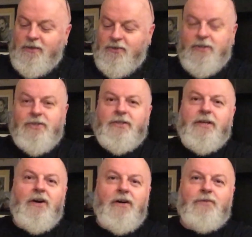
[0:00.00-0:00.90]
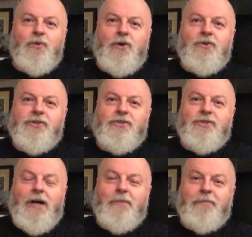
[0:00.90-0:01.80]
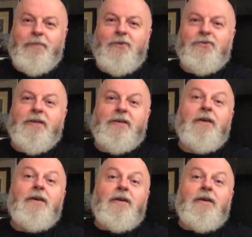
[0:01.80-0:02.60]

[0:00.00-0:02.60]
because this is the Artful Codger's type of music